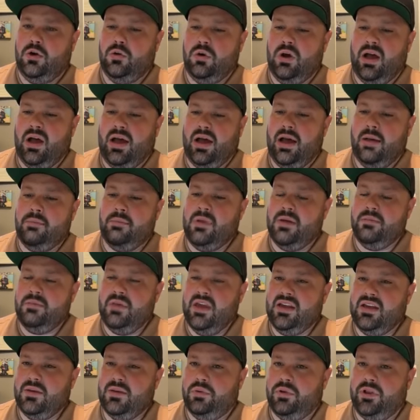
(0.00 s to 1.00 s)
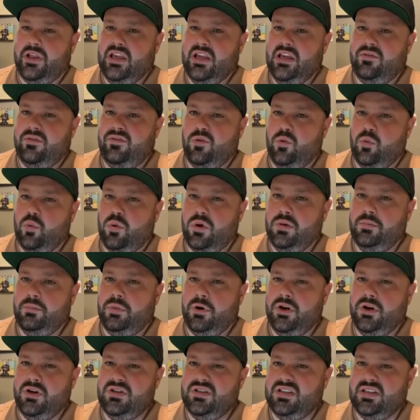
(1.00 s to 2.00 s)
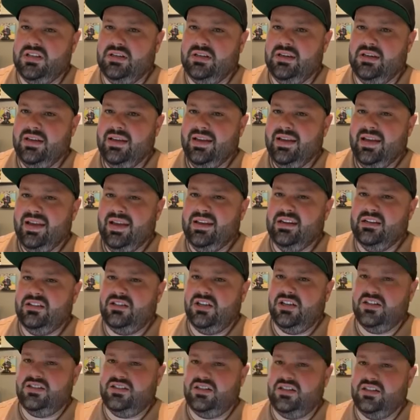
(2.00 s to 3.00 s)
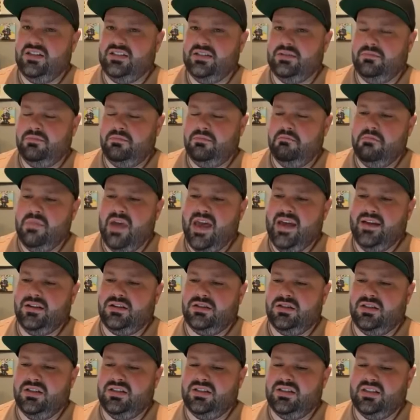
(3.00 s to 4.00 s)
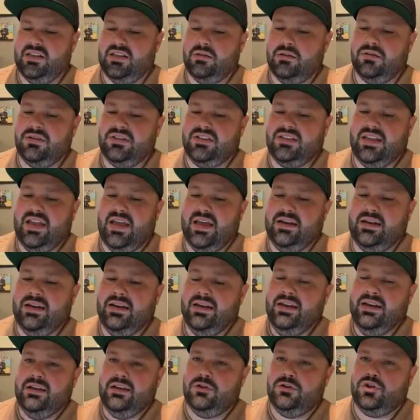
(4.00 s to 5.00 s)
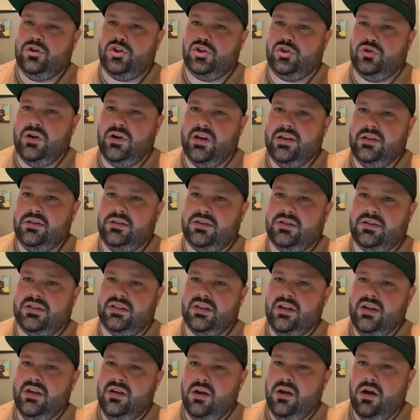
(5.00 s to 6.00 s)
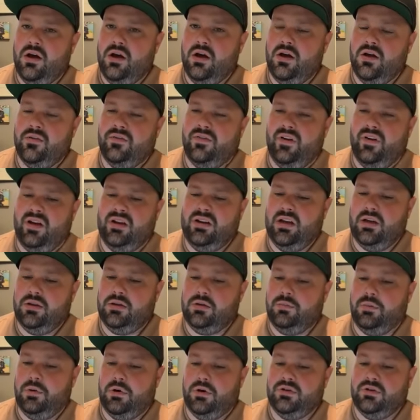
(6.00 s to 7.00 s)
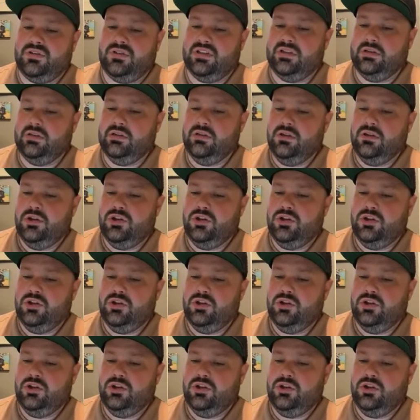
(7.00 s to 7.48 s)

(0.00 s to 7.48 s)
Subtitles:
I might make a plan for one person and it just doesn't match the skill set and strengths of another person.